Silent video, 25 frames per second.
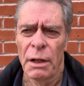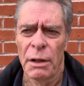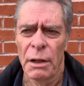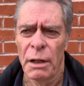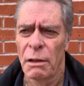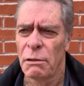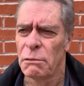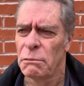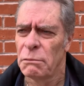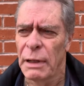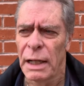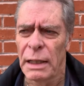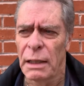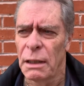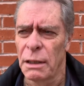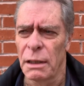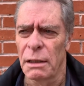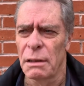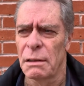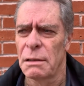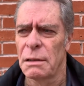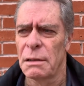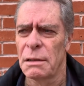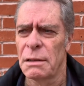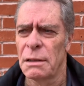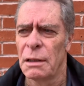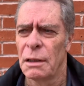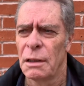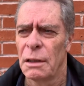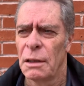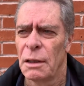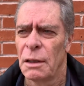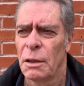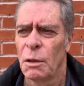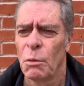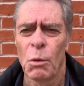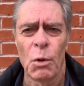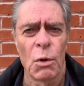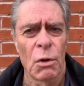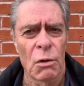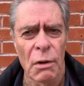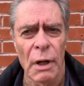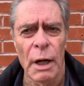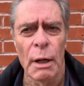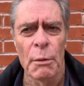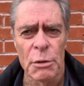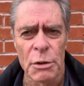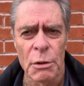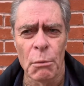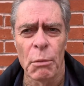horrendous war
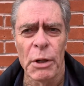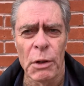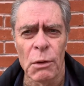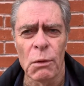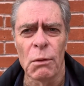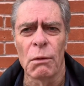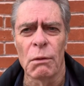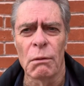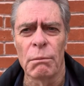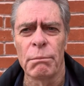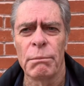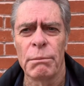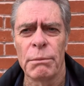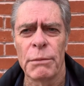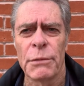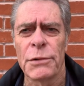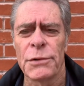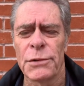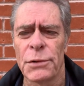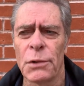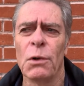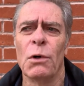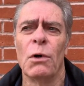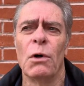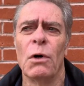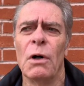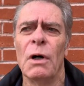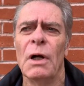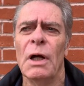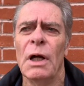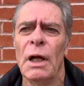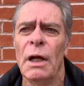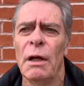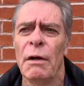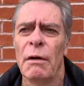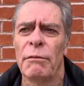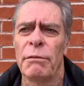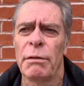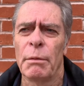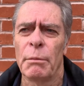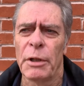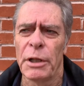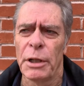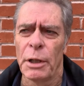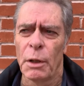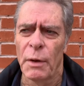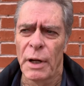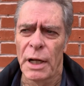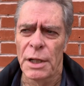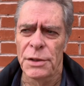crimes that we all saw from the
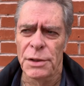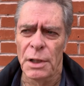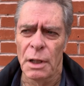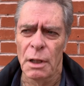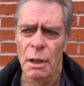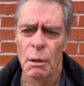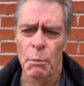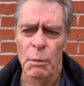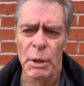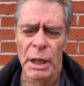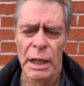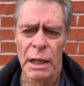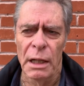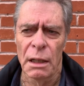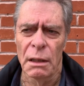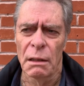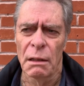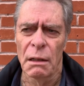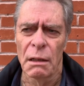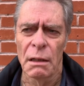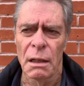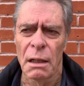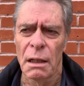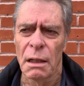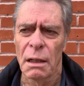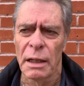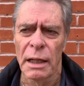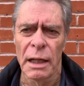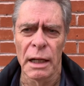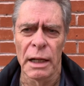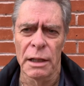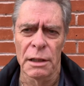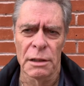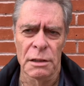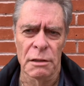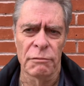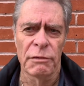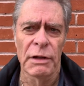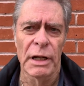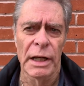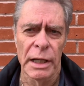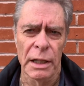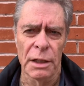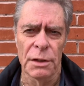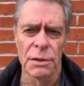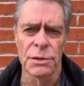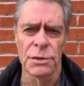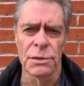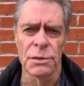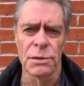US Army and killing
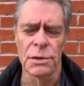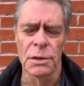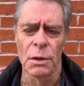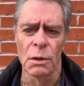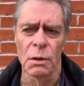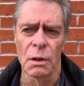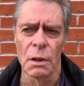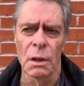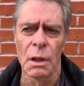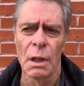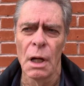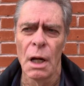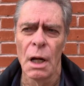civilians and so on.